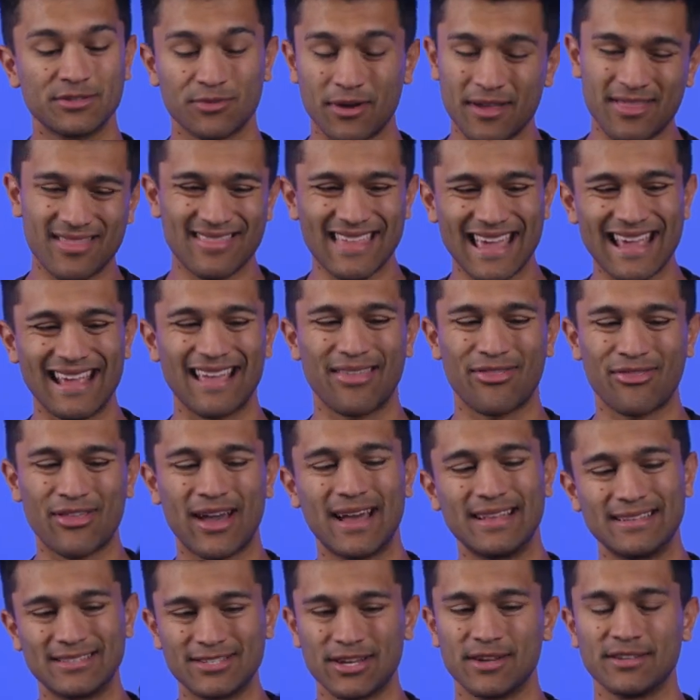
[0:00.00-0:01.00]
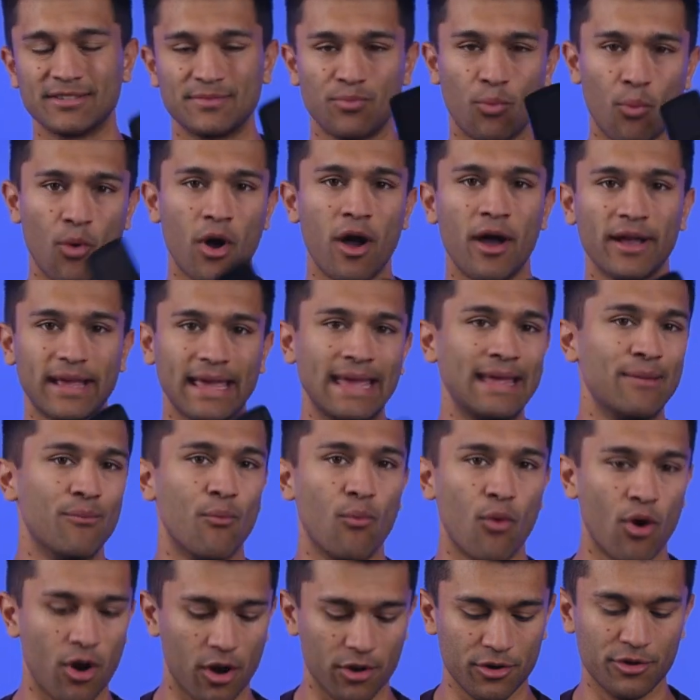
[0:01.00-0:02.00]
So I think that does work
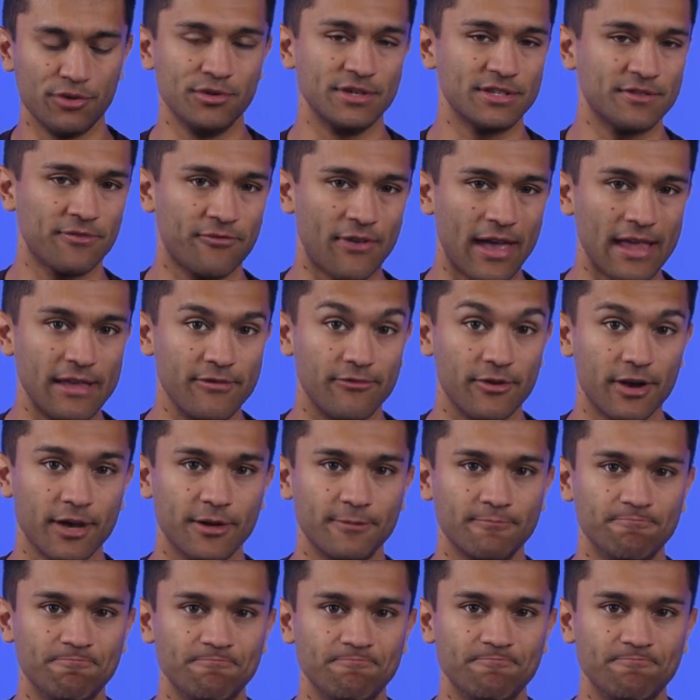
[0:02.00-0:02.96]
in Wahoo's favor.